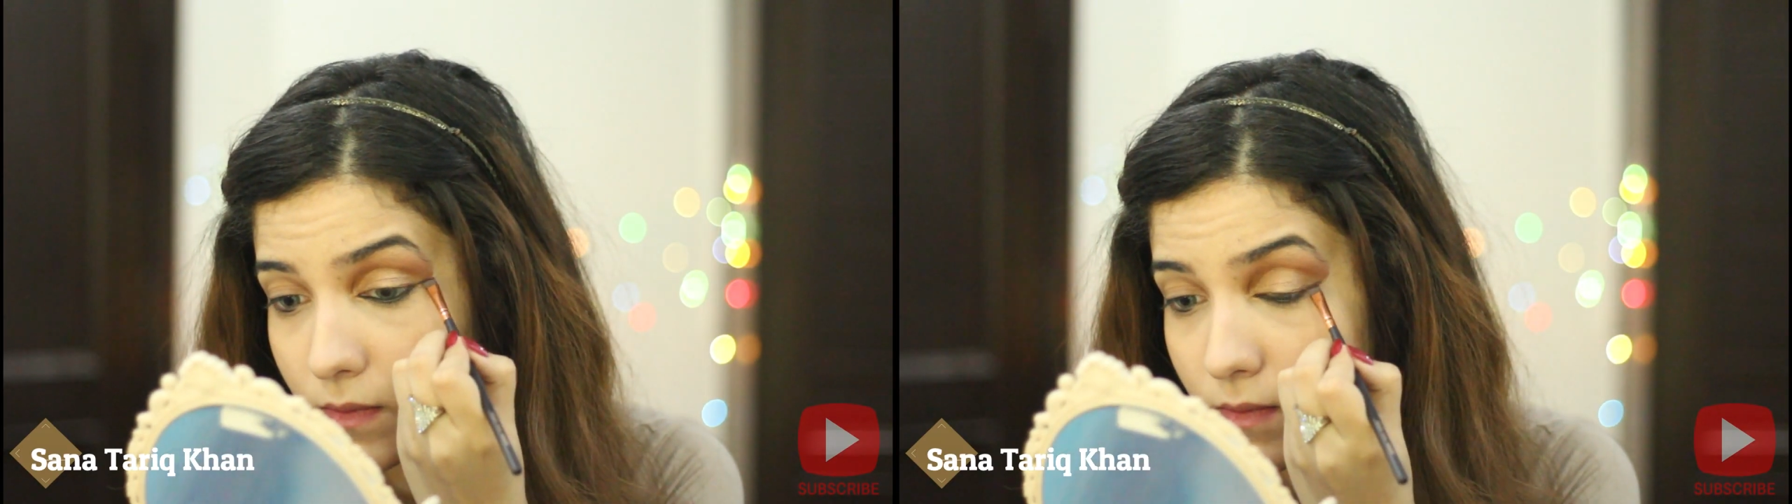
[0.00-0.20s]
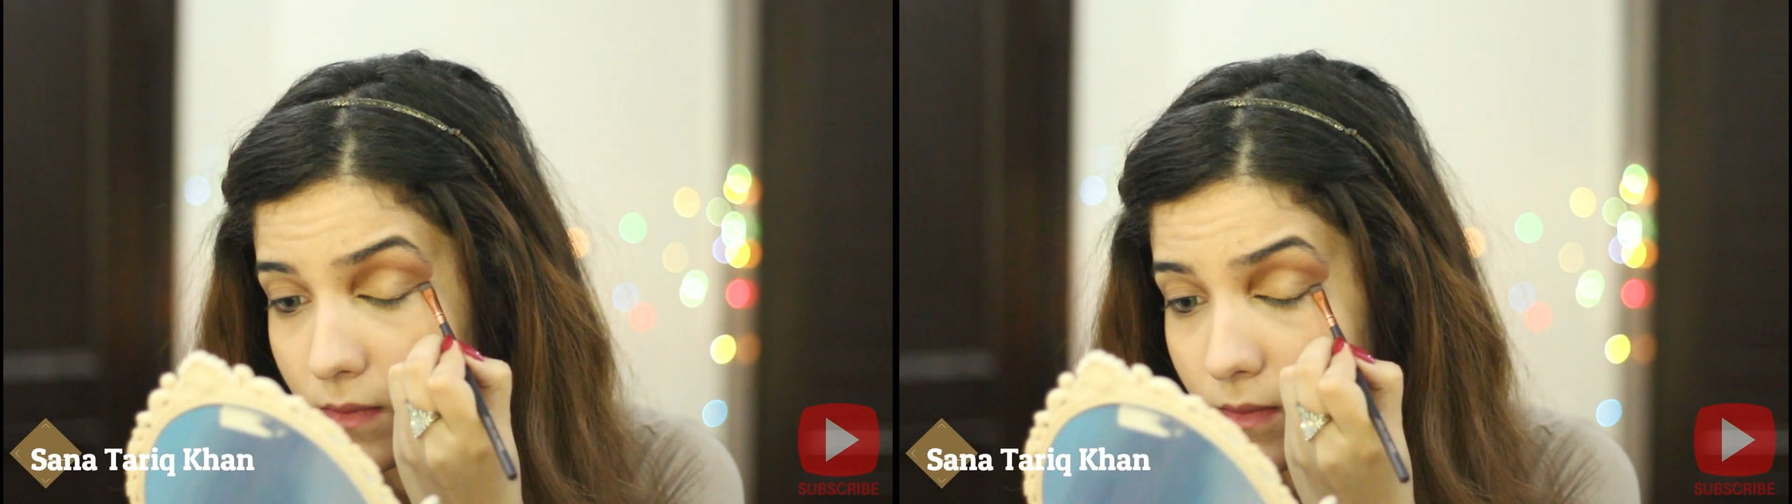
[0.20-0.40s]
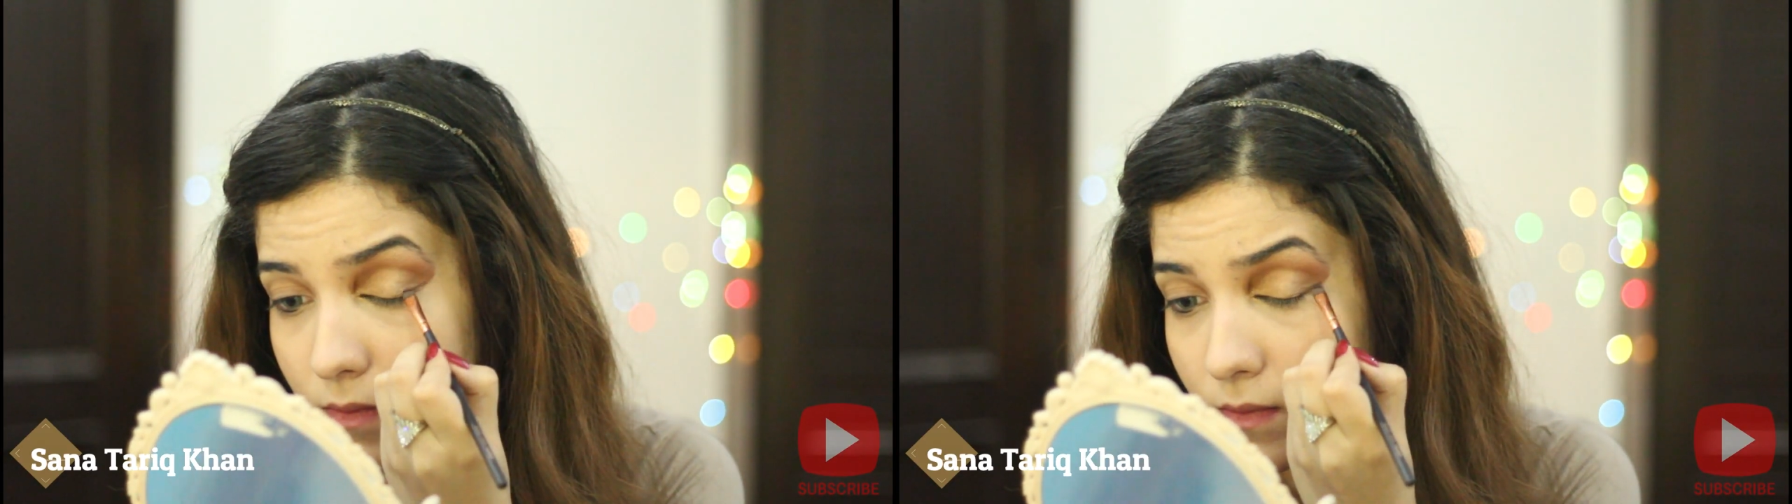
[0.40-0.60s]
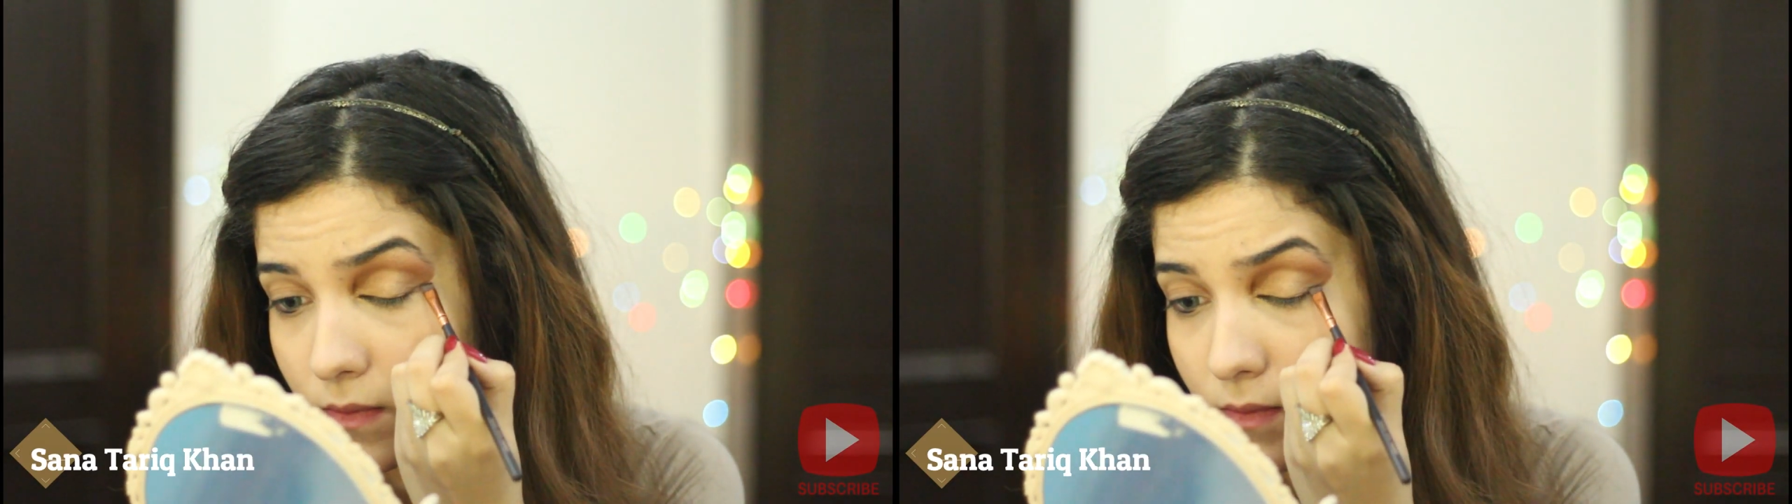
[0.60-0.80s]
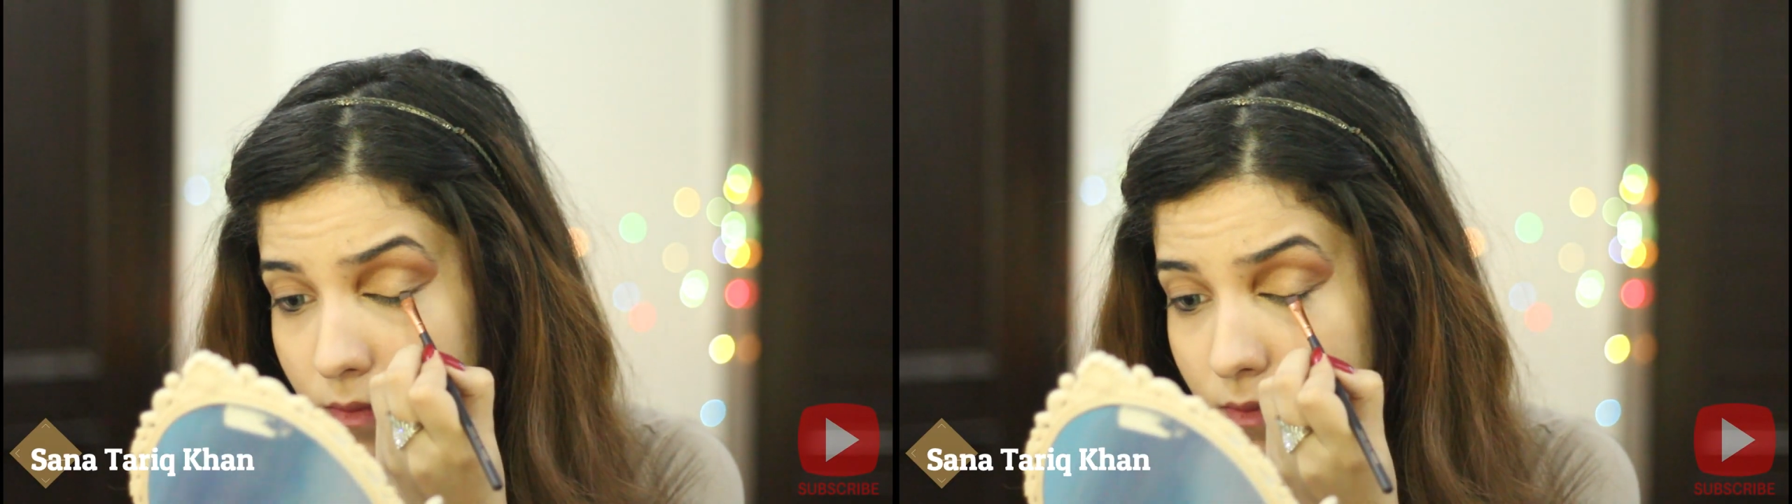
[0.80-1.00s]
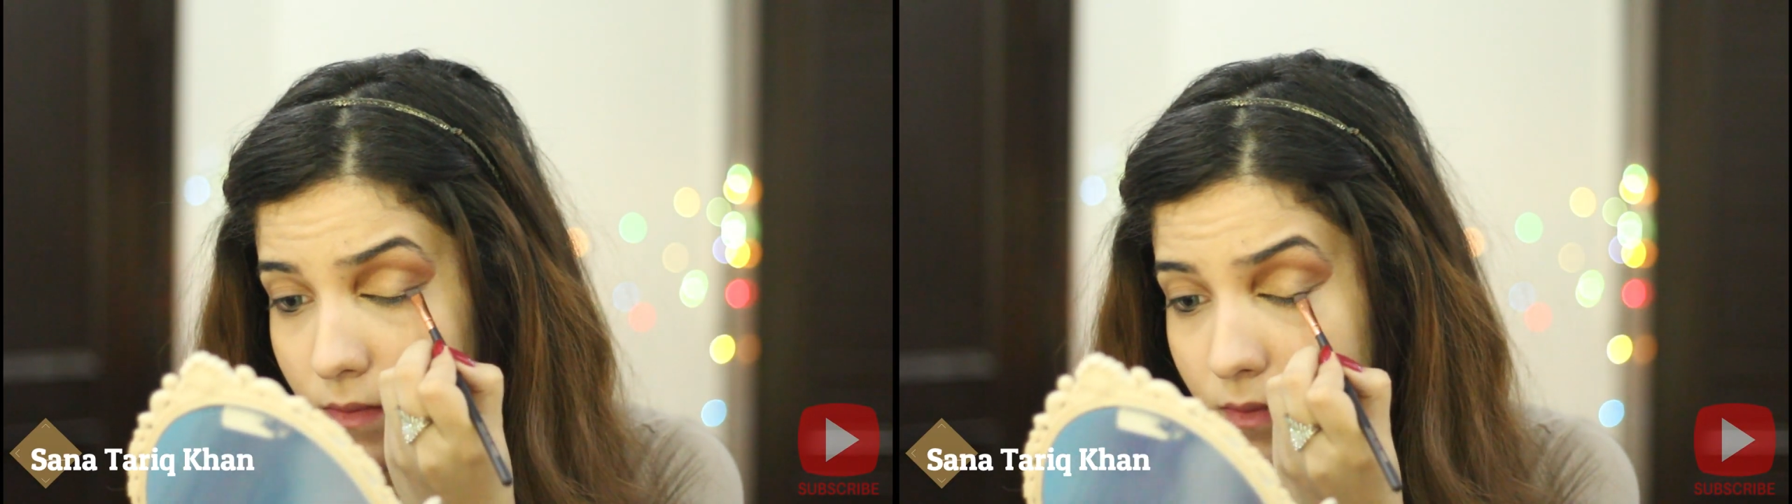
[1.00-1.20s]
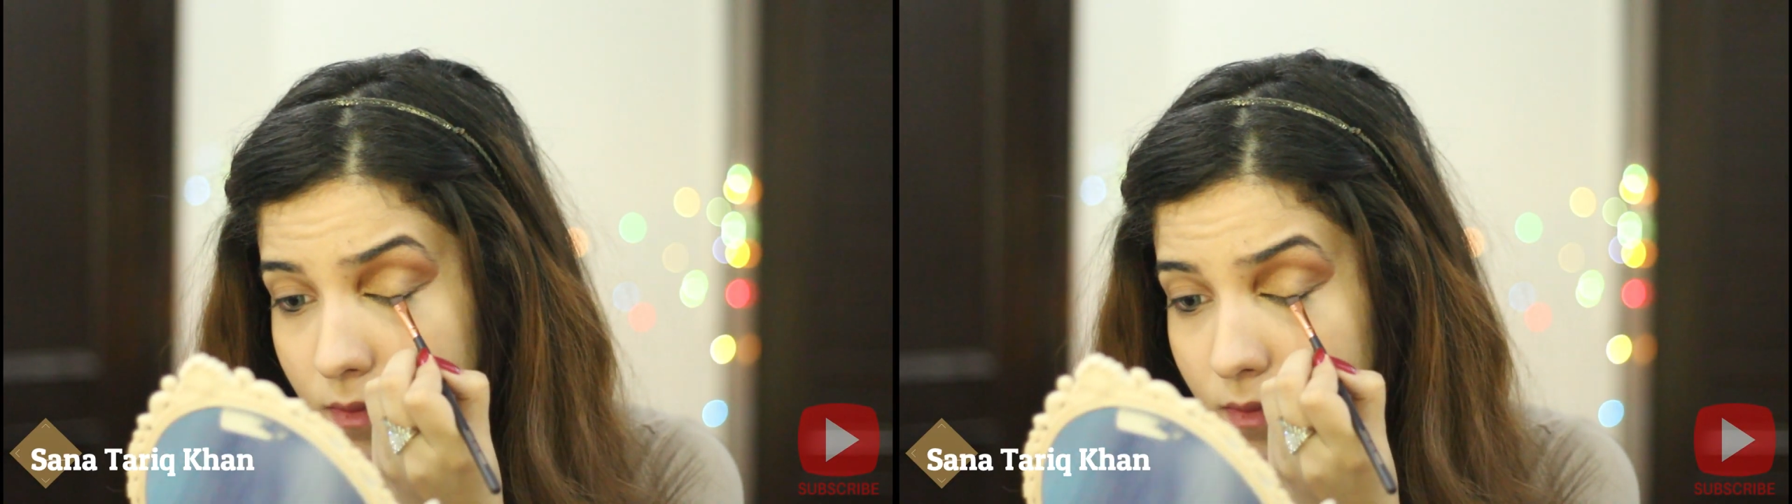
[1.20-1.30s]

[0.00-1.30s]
eyelid with a very